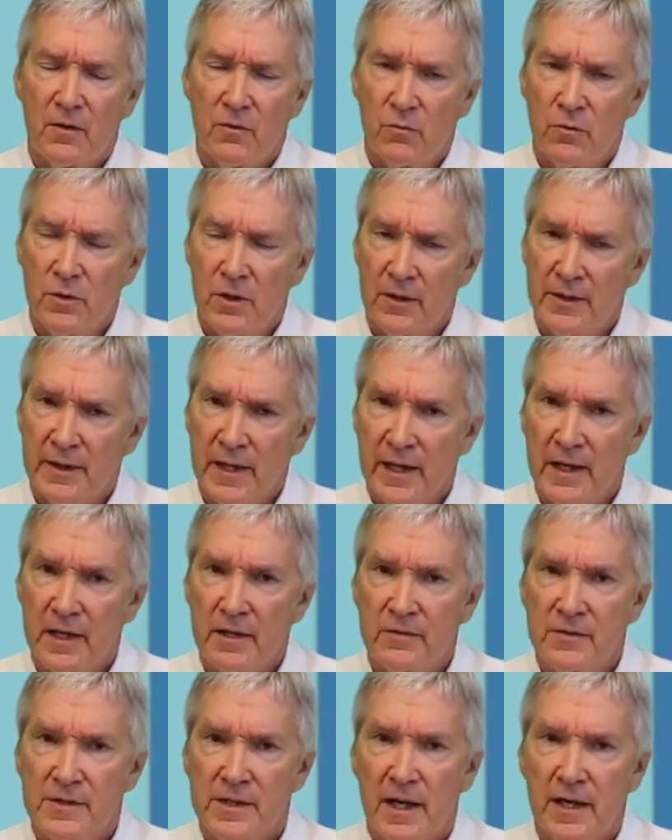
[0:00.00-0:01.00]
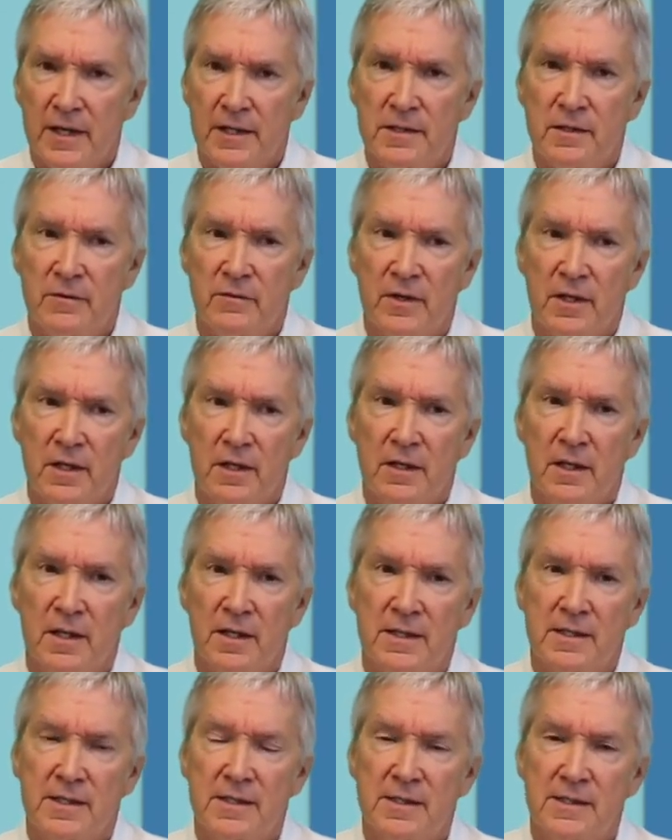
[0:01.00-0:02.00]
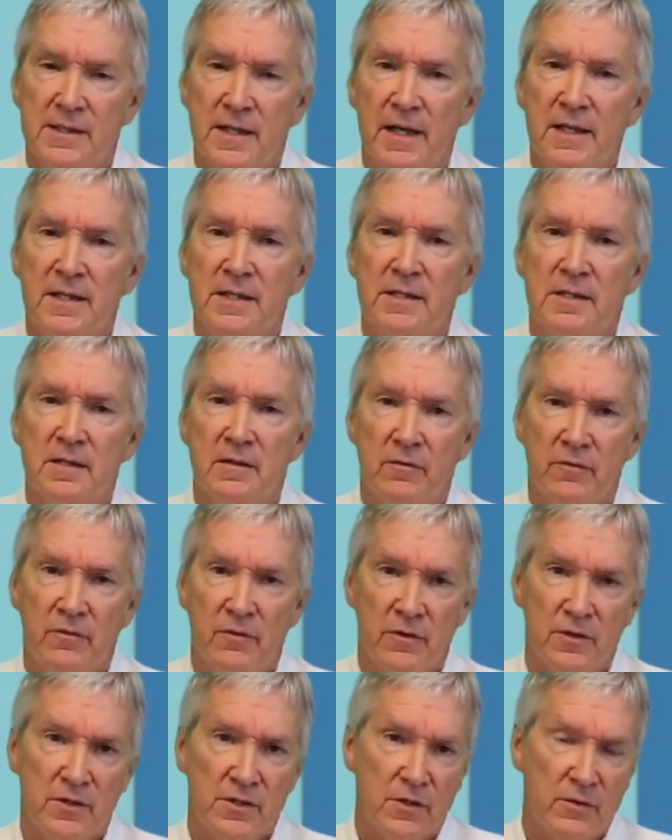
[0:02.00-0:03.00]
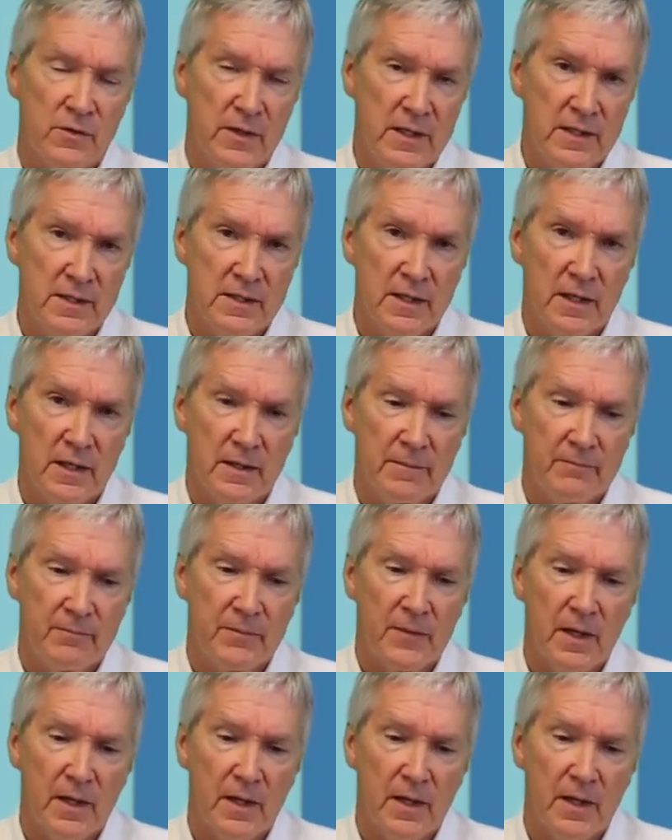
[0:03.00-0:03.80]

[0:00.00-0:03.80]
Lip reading: real negative sides of extensive screen time.